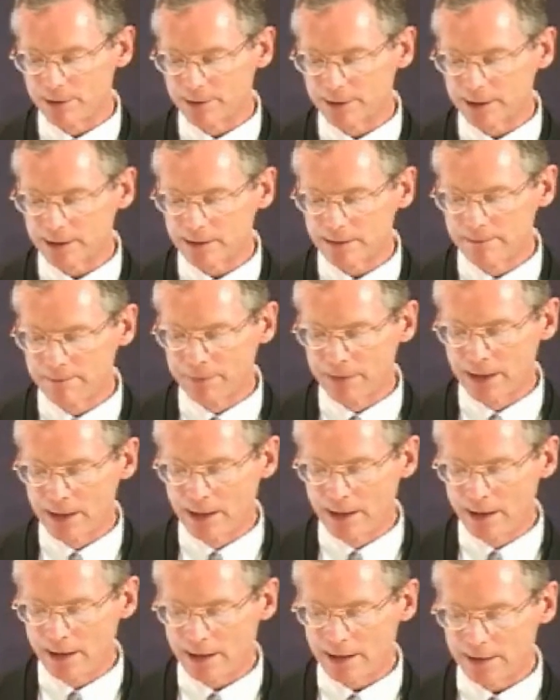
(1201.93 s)
billion,
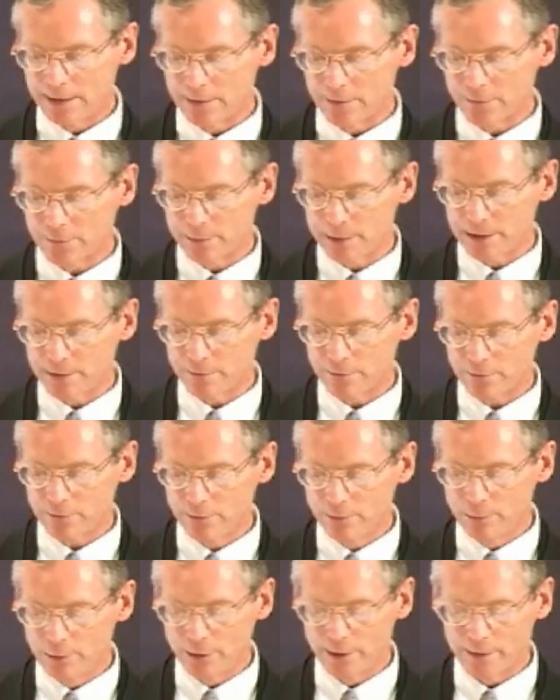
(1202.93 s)
and it dispensed
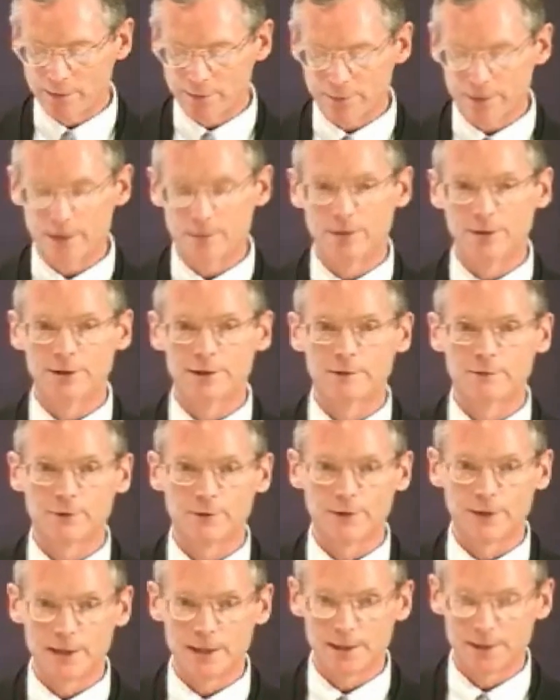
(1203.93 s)
2.3 billion
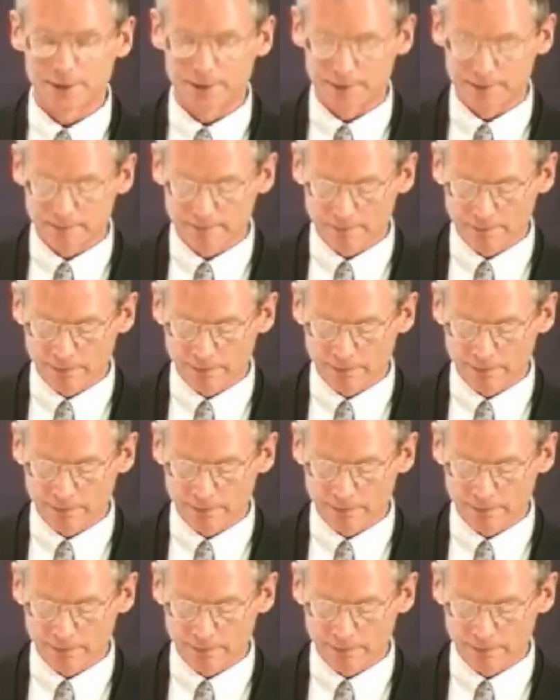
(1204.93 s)
for the year,